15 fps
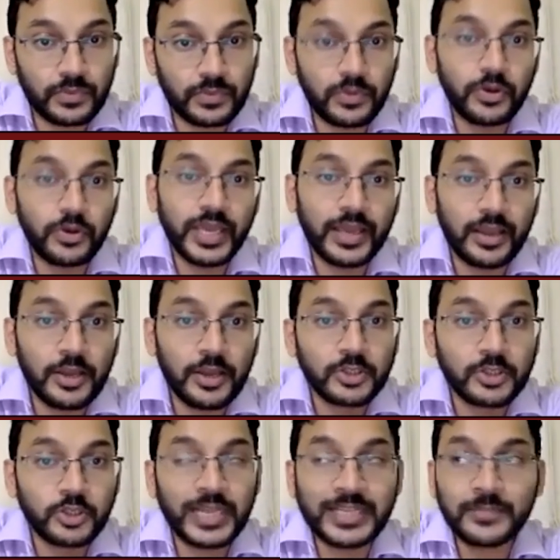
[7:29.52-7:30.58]
Okay,
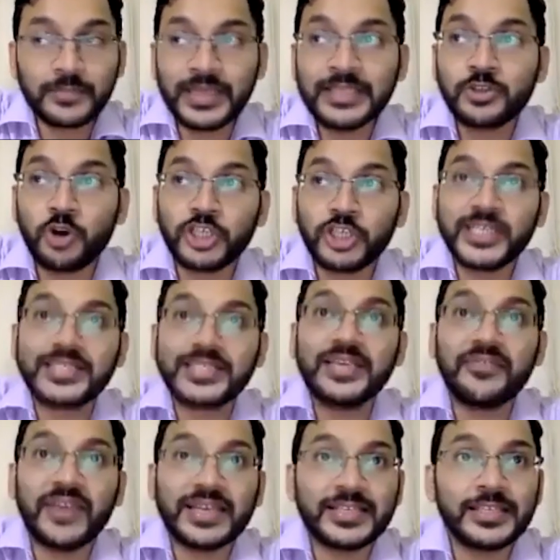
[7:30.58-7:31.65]
so that means not just the
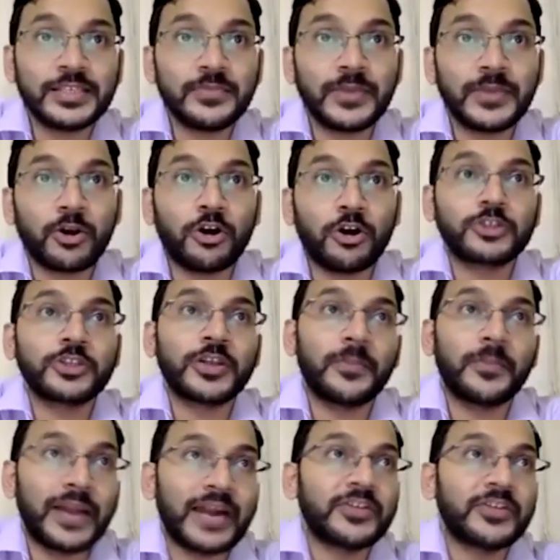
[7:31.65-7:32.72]
vessels, but also the
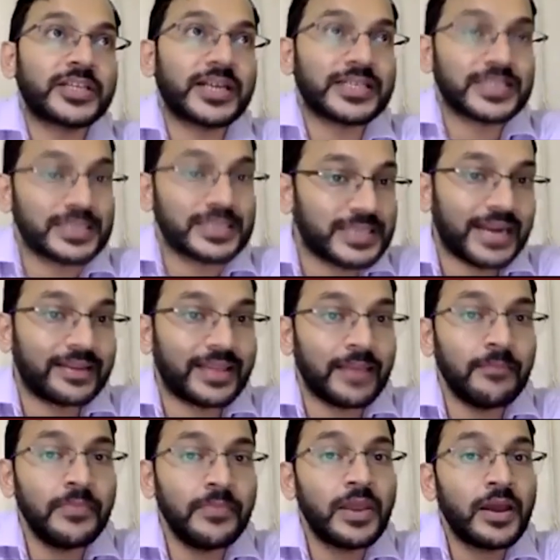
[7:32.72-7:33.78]
blood which runs inside
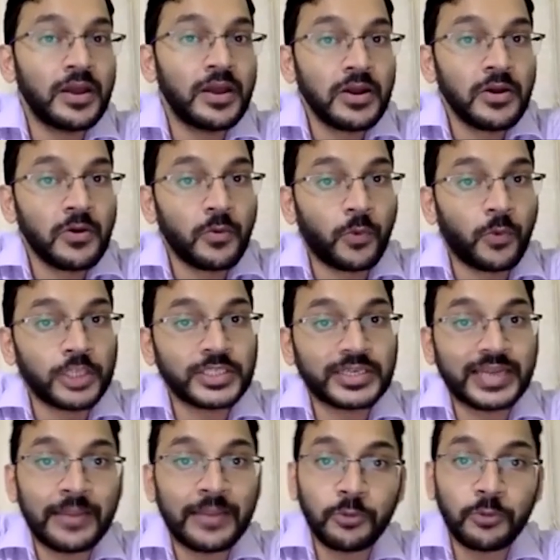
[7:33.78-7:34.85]
them was
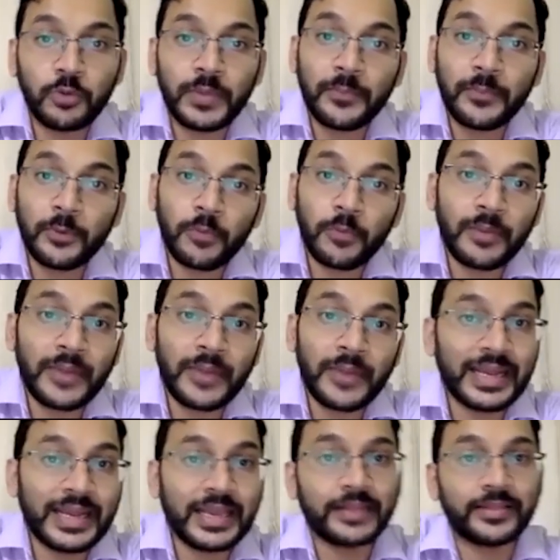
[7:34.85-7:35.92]
deemed to be
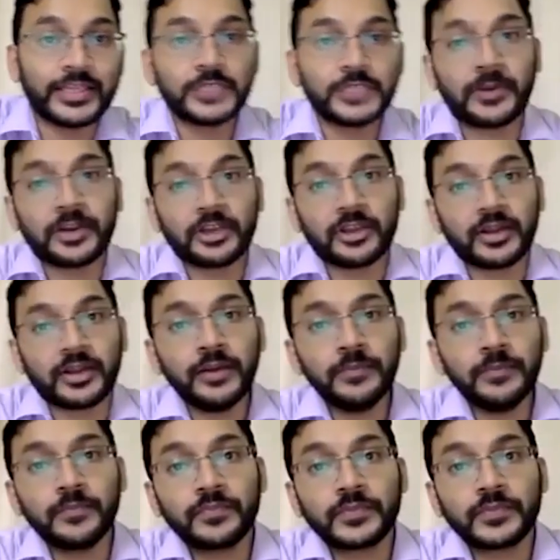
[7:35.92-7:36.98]
problematic in these particular
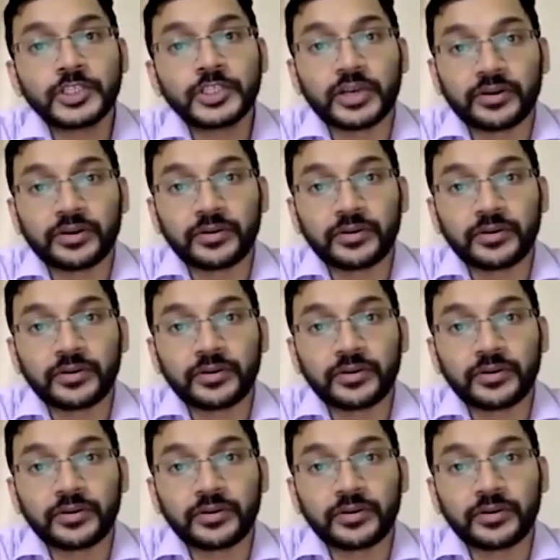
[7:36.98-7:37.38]
children.